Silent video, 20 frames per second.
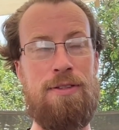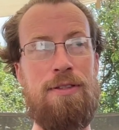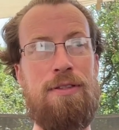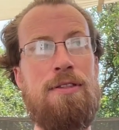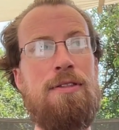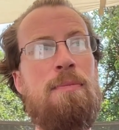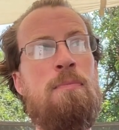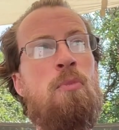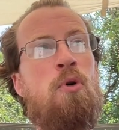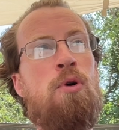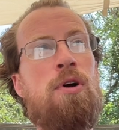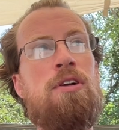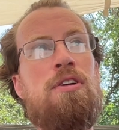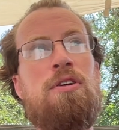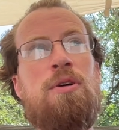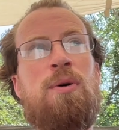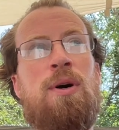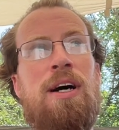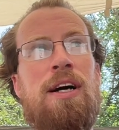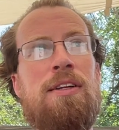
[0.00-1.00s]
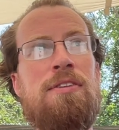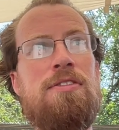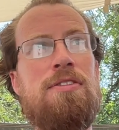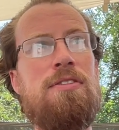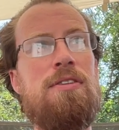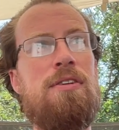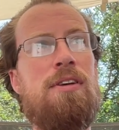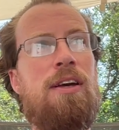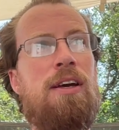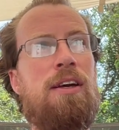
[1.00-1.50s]
the more
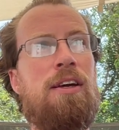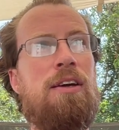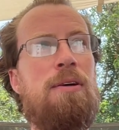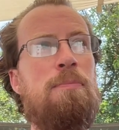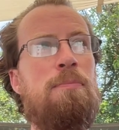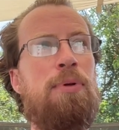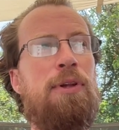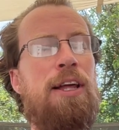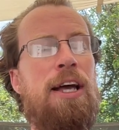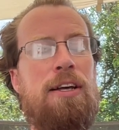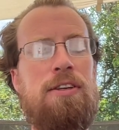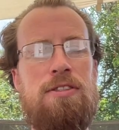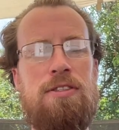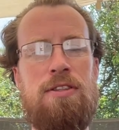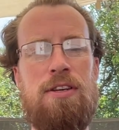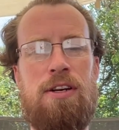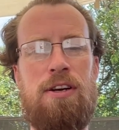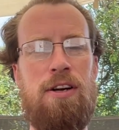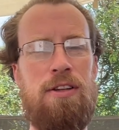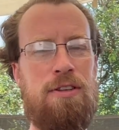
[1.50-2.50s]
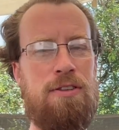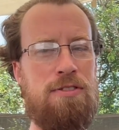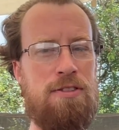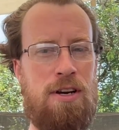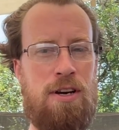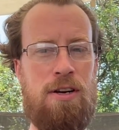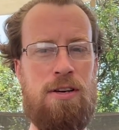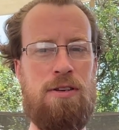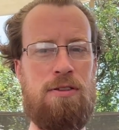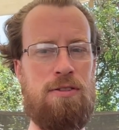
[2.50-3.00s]
nuanced and complex the colors
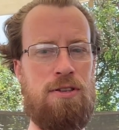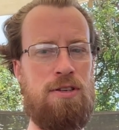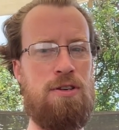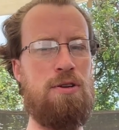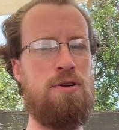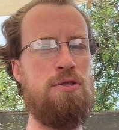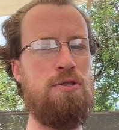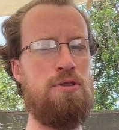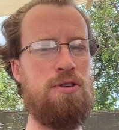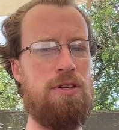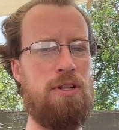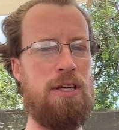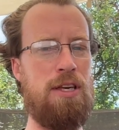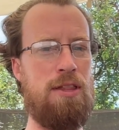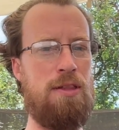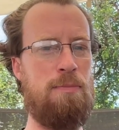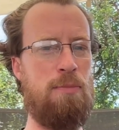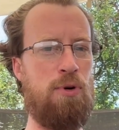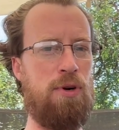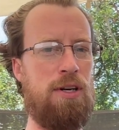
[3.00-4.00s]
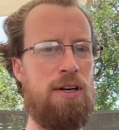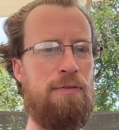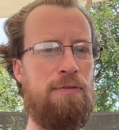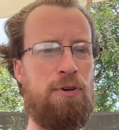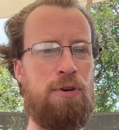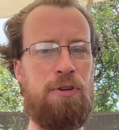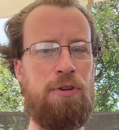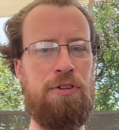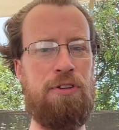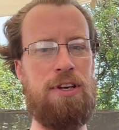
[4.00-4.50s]
are, usually the more
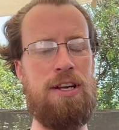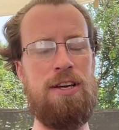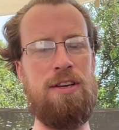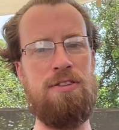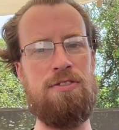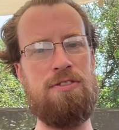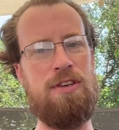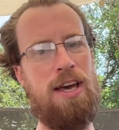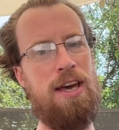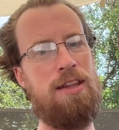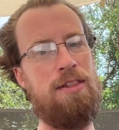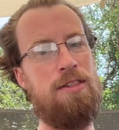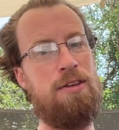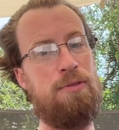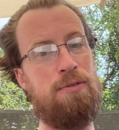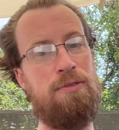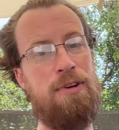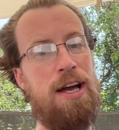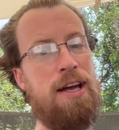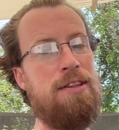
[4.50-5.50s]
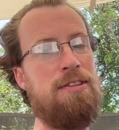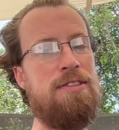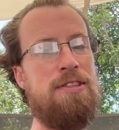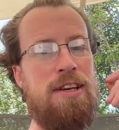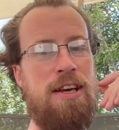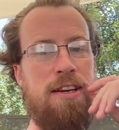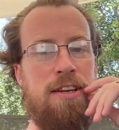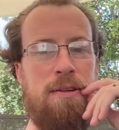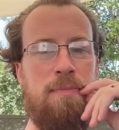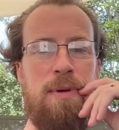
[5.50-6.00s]
difficult it is, and the reds
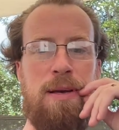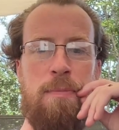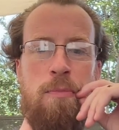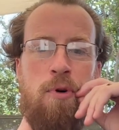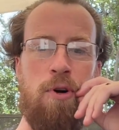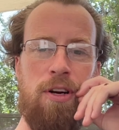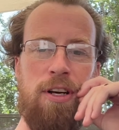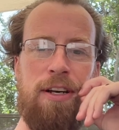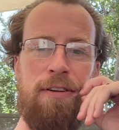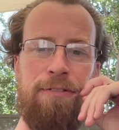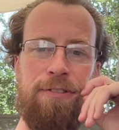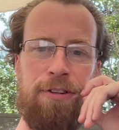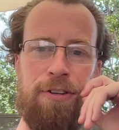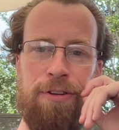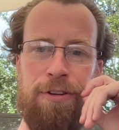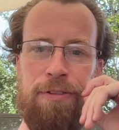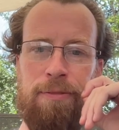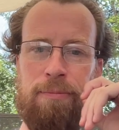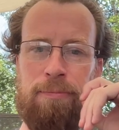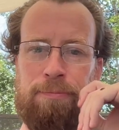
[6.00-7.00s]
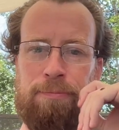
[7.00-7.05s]
tend to be more difficult.